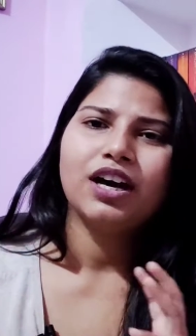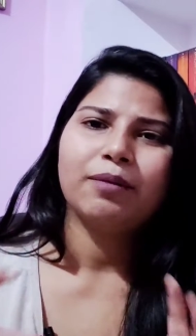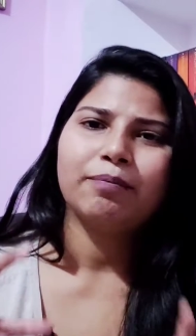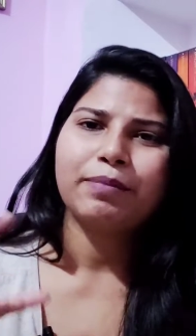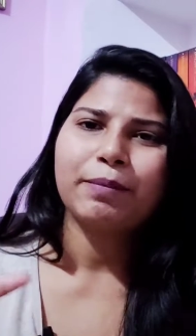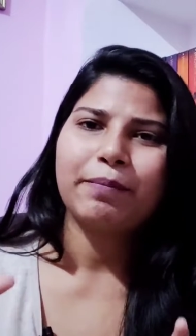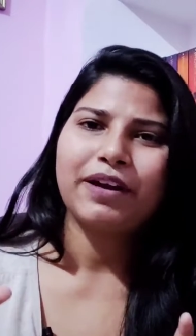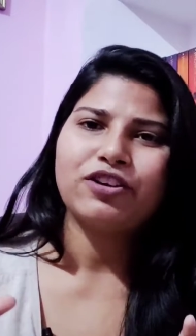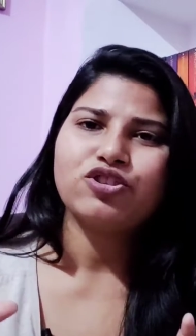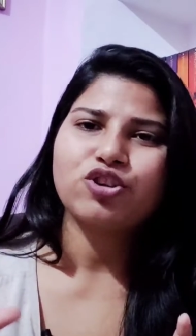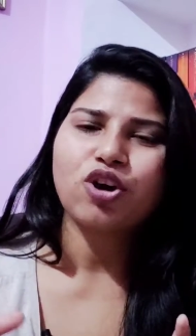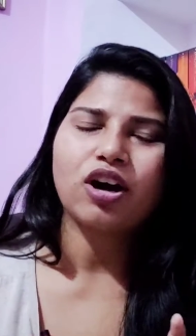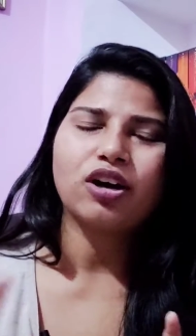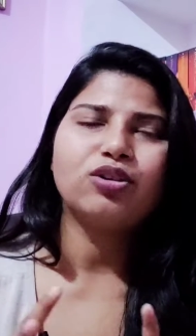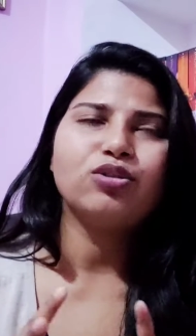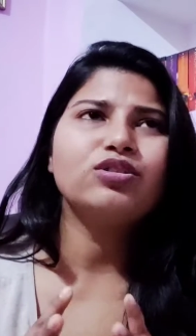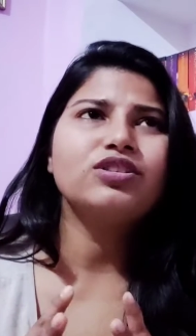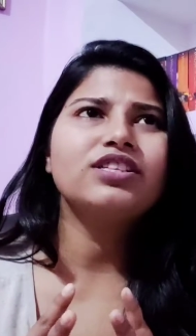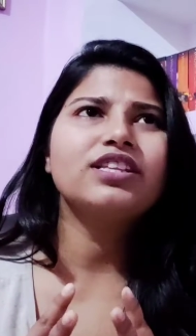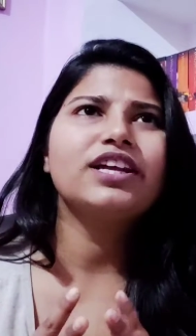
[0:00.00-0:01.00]
prepare short
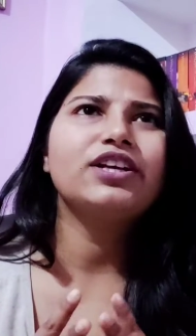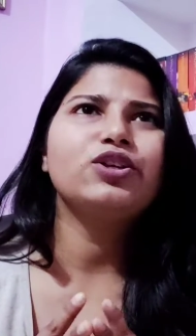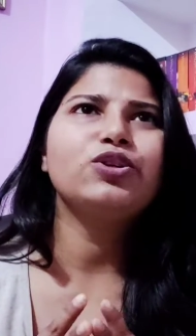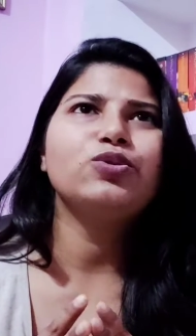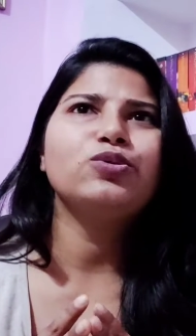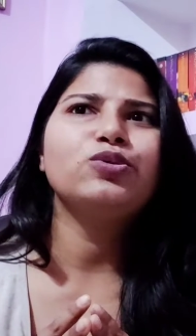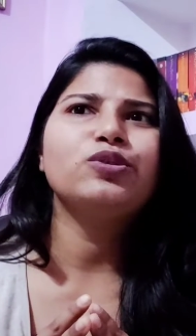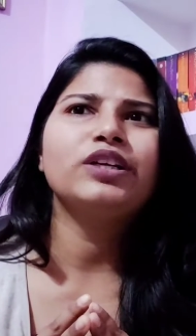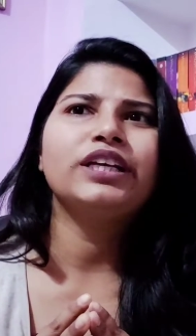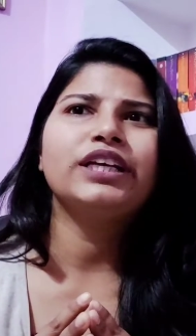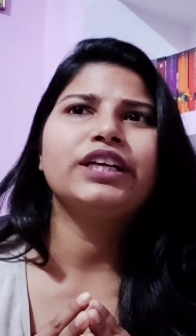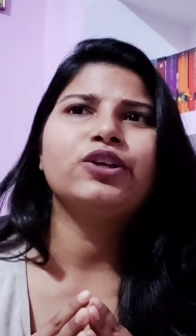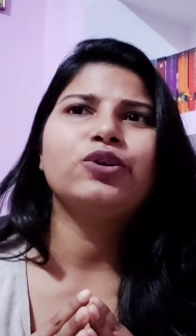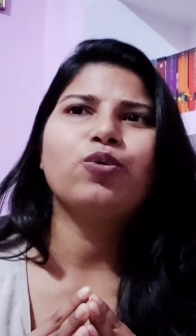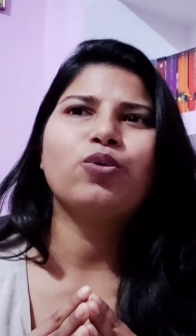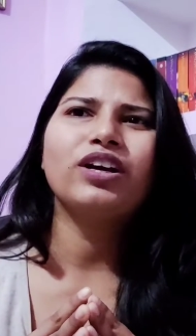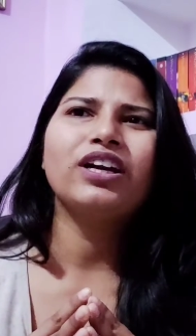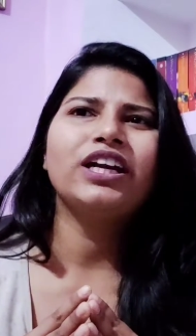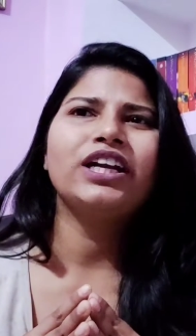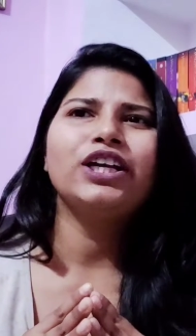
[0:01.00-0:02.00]
notes, then you
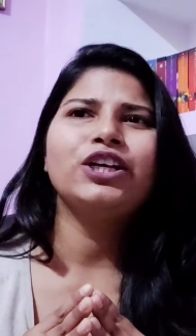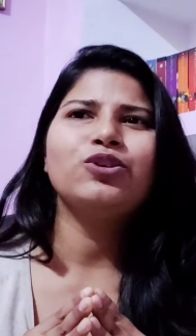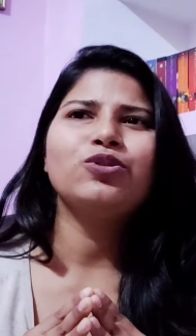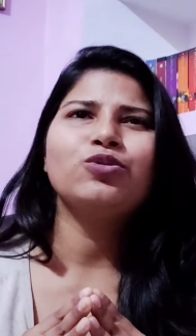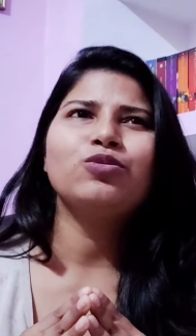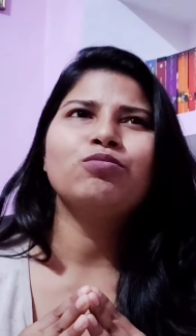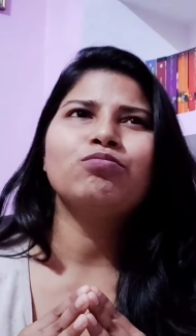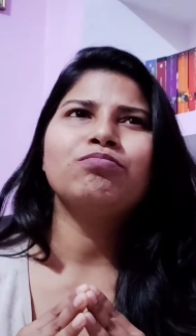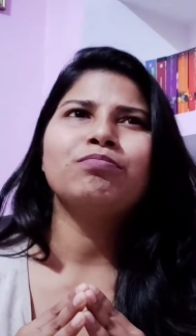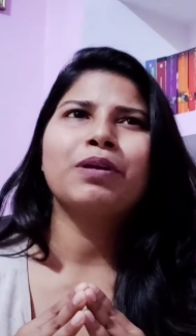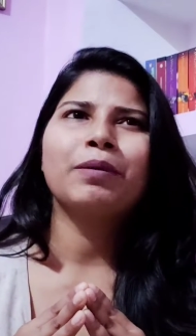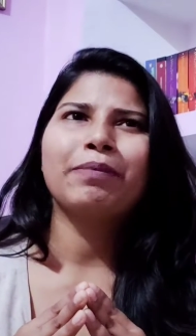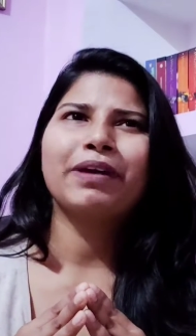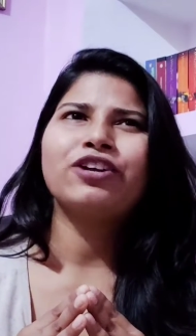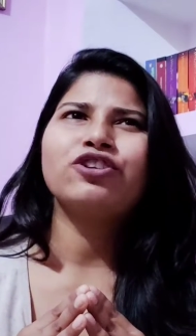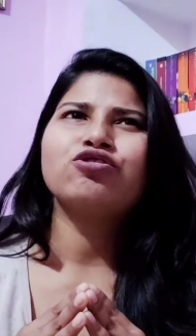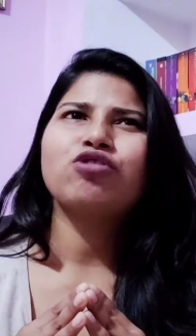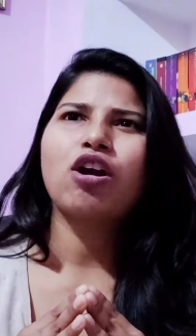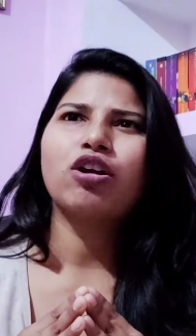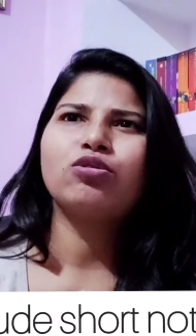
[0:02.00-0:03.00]
don't need to prepare
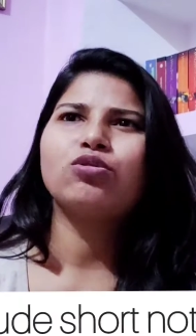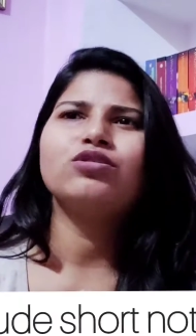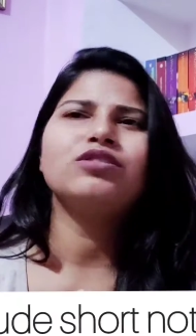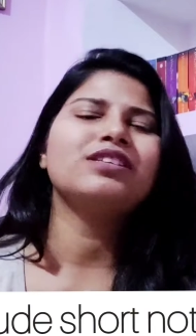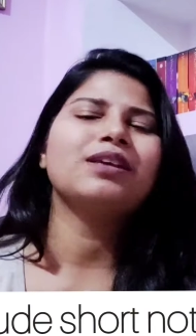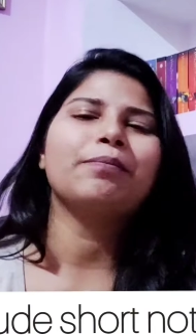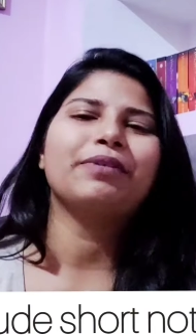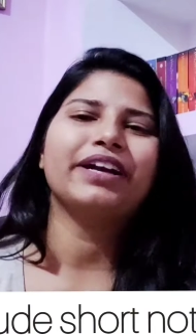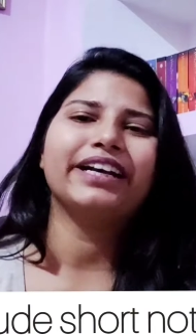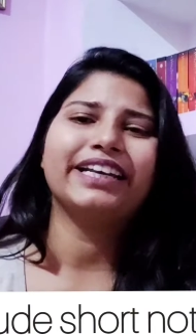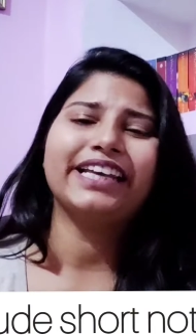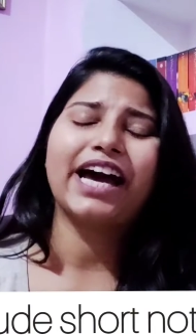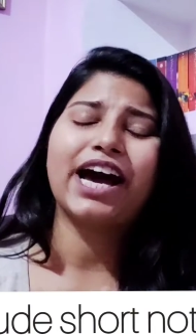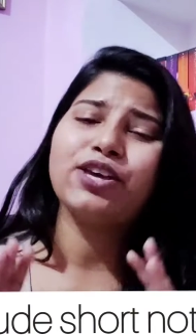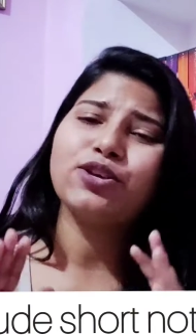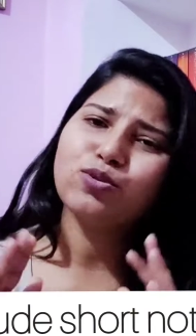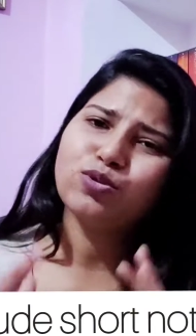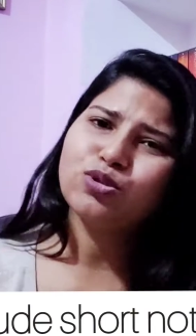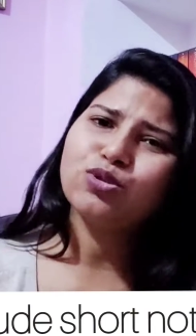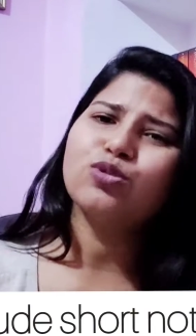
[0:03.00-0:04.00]
short notes separately. I
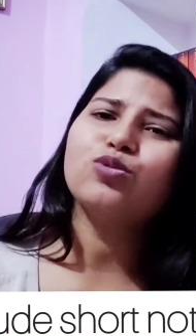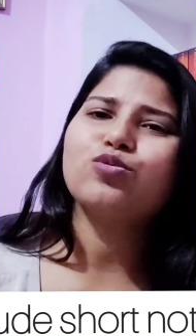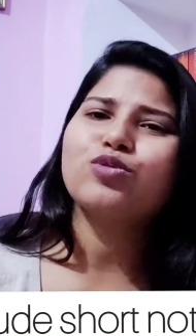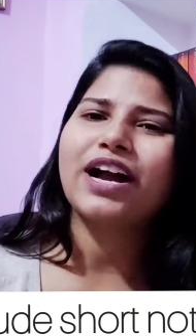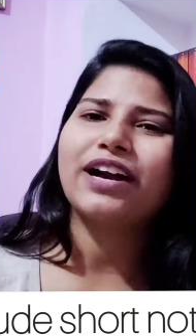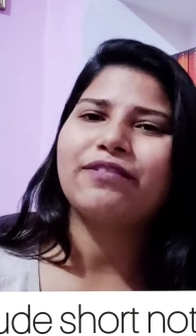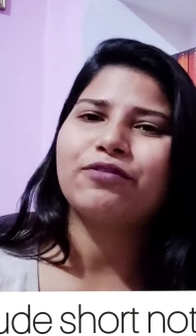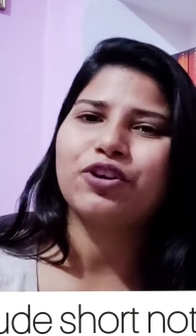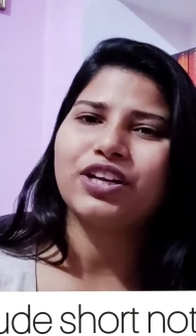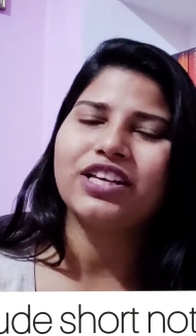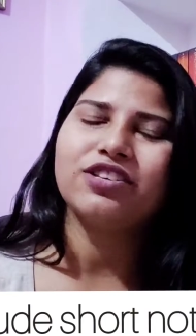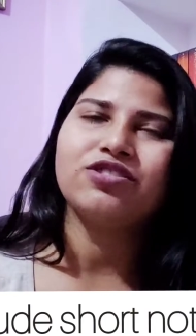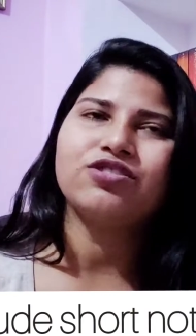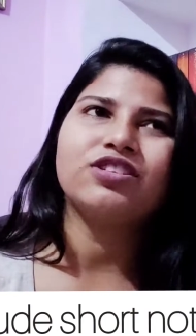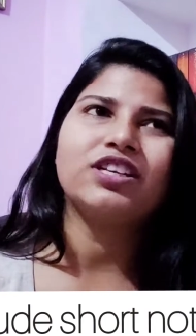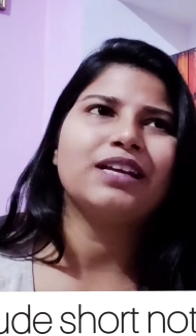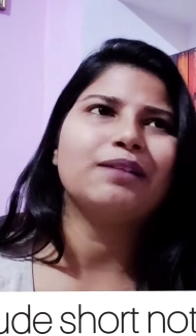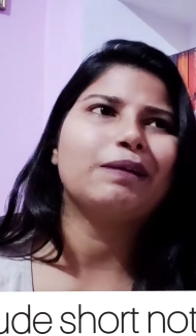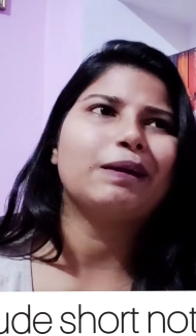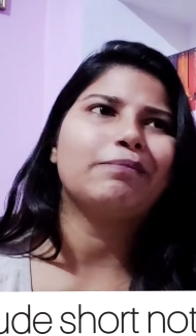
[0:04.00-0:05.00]
used to do that for
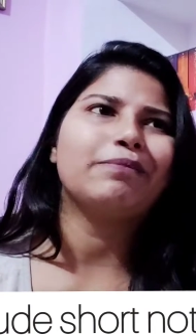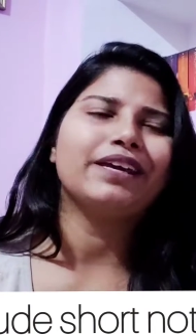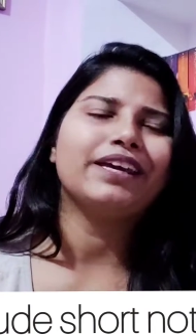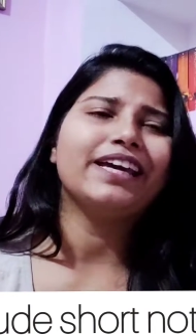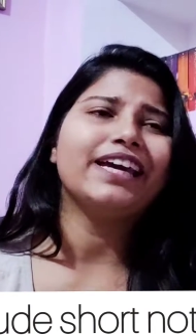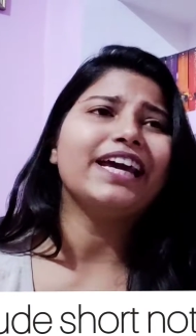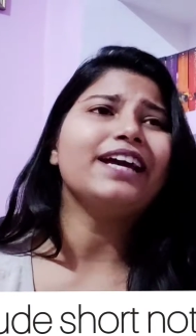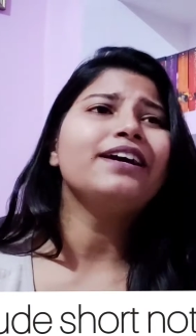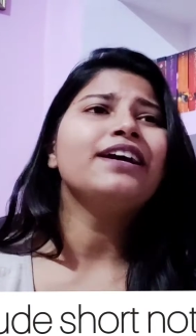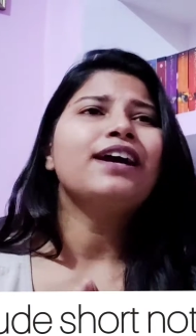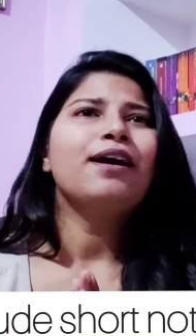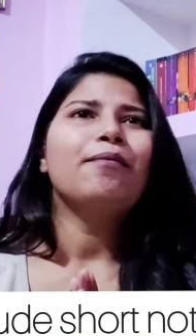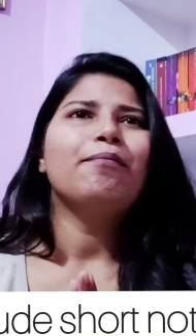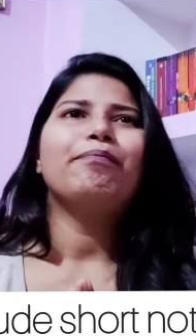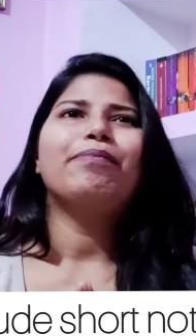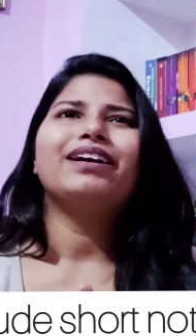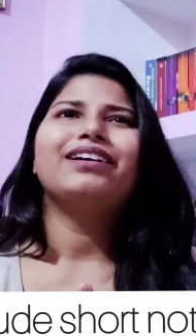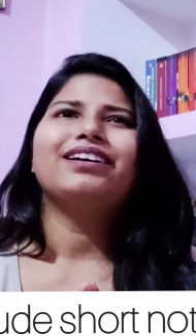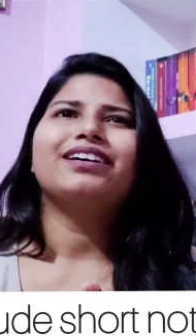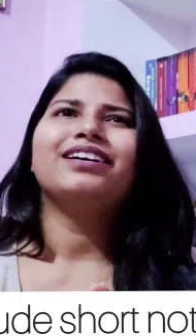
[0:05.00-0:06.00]
history in my BA,
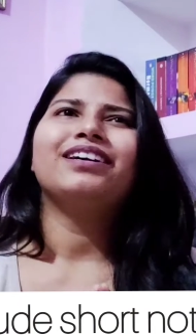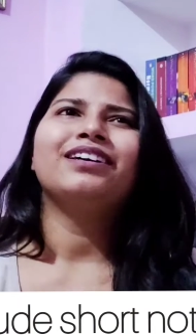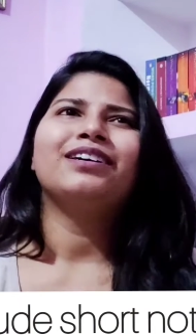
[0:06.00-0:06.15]
but